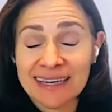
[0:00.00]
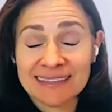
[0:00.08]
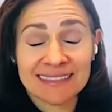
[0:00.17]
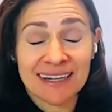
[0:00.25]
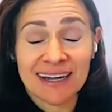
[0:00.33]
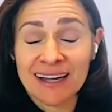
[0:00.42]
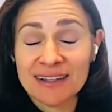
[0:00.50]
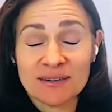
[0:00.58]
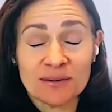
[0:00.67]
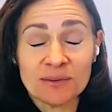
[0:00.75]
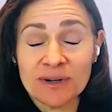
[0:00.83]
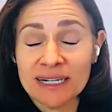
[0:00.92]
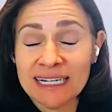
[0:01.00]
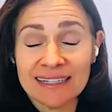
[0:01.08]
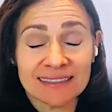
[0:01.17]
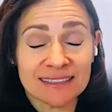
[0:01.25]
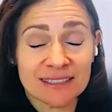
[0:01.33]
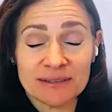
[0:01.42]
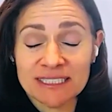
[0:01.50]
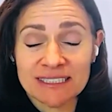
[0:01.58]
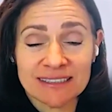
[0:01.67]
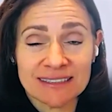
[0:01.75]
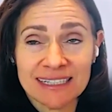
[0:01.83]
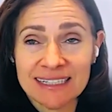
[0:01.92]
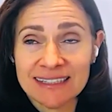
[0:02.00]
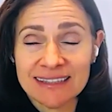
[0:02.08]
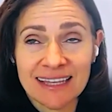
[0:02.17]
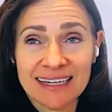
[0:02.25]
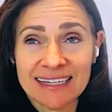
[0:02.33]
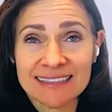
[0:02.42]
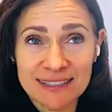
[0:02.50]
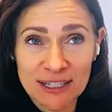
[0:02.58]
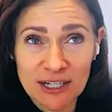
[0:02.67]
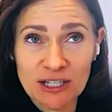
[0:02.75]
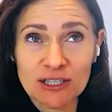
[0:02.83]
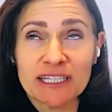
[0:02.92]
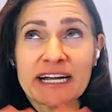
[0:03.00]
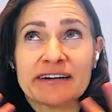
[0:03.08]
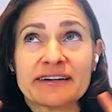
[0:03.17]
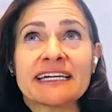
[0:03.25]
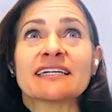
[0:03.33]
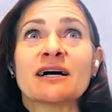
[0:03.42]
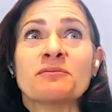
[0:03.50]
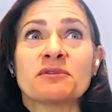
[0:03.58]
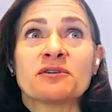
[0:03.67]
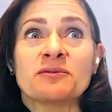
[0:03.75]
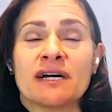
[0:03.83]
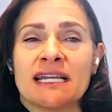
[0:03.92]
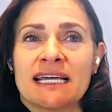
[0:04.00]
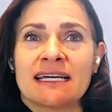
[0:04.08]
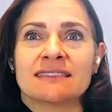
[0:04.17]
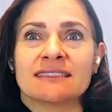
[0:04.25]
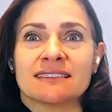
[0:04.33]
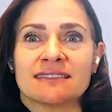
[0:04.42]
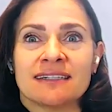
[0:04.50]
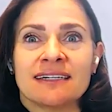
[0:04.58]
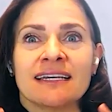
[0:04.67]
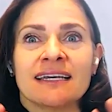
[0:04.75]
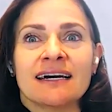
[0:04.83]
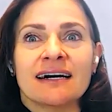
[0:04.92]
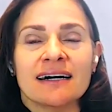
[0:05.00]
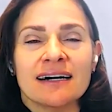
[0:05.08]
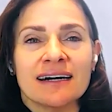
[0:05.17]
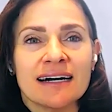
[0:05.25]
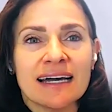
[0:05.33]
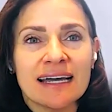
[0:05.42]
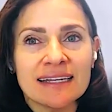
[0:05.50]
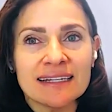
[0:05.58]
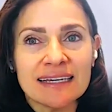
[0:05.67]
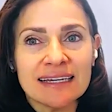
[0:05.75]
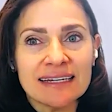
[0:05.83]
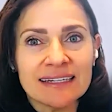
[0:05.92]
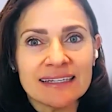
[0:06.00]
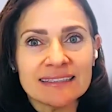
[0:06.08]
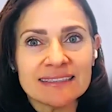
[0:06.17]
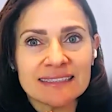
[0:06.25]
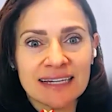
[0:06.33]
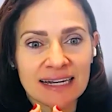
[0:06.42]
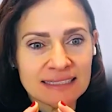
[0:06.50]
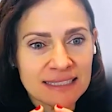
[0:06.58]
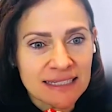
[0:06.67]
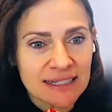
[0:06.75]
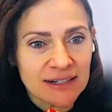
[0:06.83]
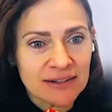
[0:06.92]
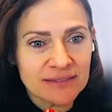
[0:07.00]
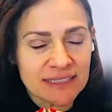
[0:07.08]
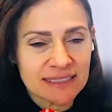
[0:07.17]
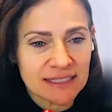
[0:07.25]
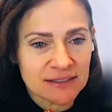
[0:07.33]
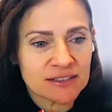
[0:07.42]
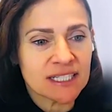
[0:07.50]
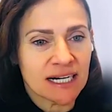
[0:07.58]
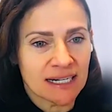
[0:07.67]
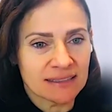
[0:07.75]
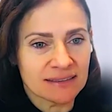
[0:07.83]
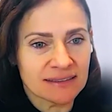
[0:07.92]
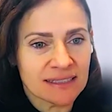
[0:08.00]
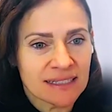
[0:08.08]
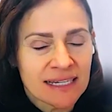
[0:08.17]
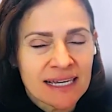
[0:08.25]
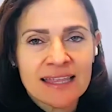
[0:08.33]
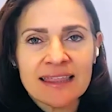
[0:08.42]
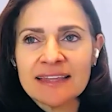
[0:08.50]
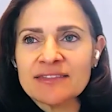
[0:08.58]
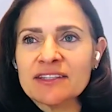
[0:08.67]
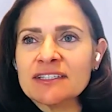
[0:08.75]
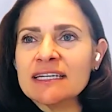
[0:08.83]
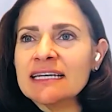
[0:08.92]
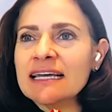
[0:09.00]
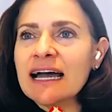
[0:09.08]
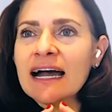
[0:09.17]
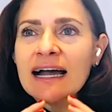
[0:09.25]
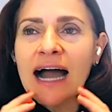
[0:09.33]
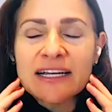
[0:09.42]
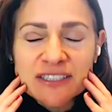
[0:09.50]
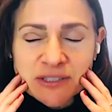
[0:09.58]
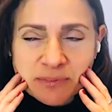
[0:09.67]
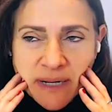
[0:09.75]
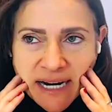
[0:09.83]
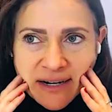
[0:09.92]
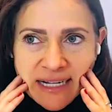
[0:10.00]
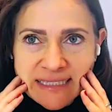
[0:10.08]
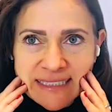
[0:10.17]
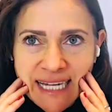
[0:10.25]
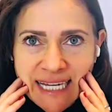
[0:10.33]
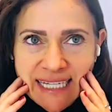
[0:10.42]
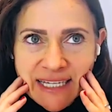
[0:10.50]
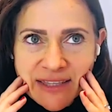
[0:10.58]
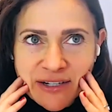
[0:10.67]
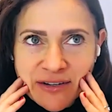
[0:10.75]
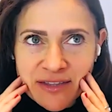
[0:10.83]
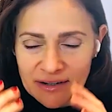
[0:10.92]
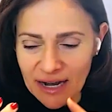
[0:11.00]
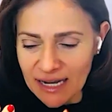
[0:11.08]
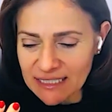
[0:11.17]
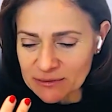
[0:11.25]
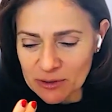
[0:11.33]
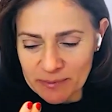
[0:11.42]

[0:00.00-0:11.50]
That's got one answer, Richard. It's the glaring number one answer. And it's the idea of this inner child. I swear it's like either their eyes